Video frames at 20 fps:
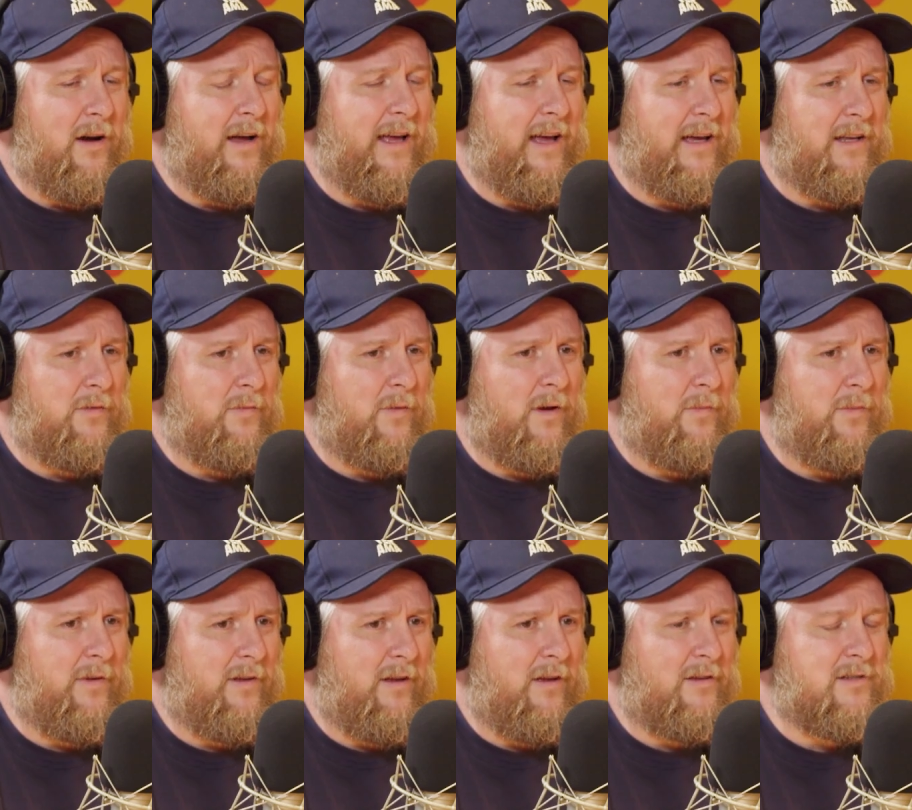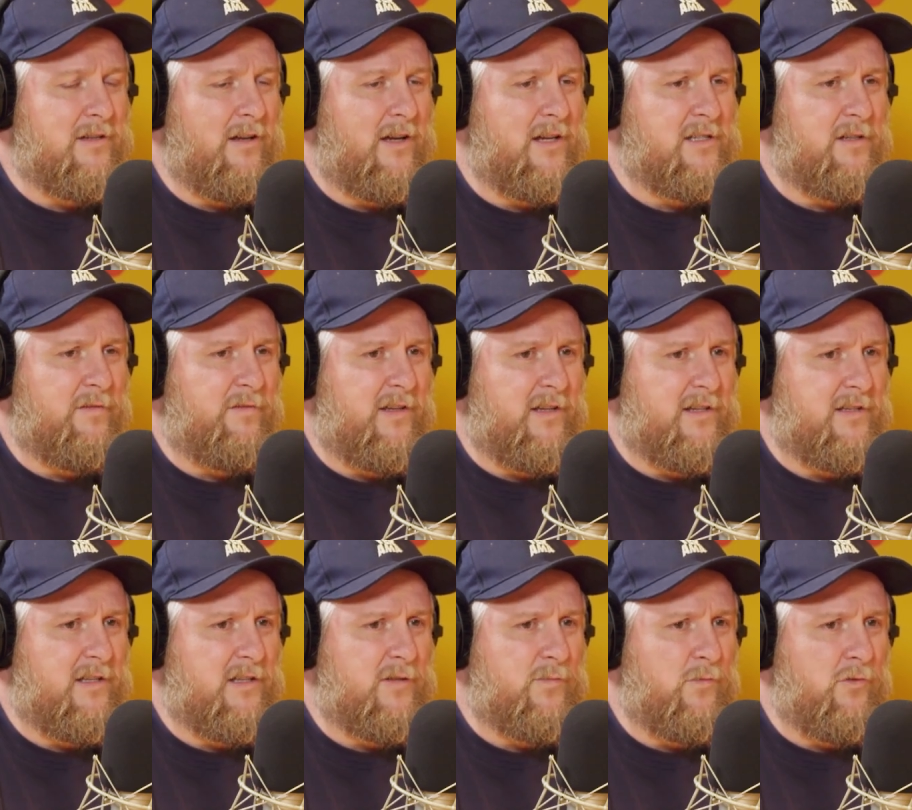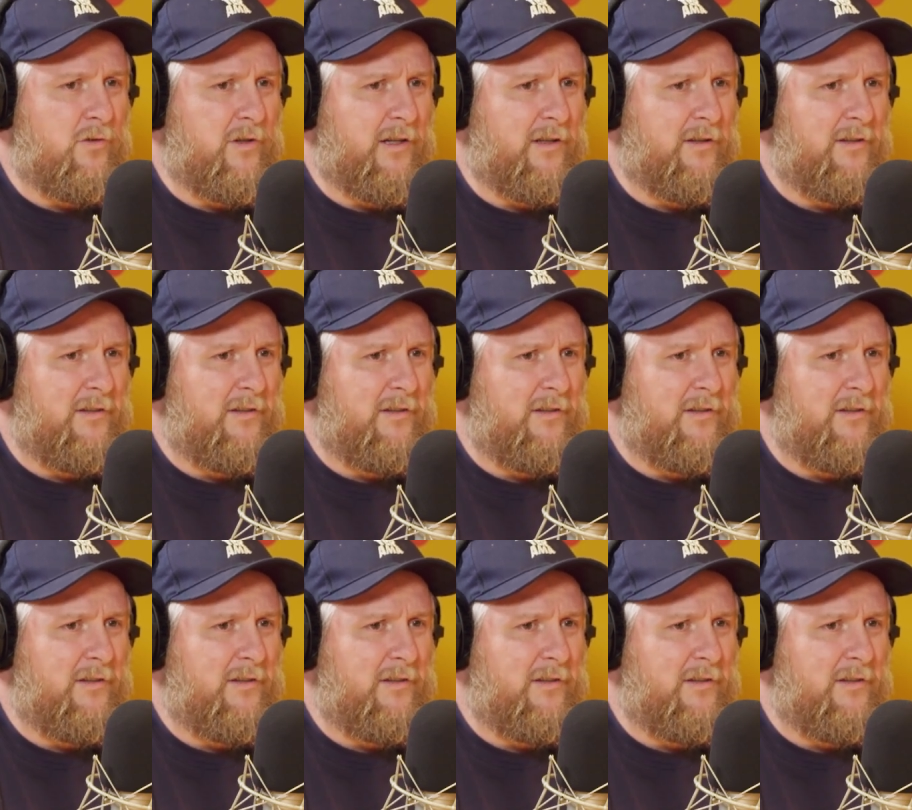I had a slice of this morning.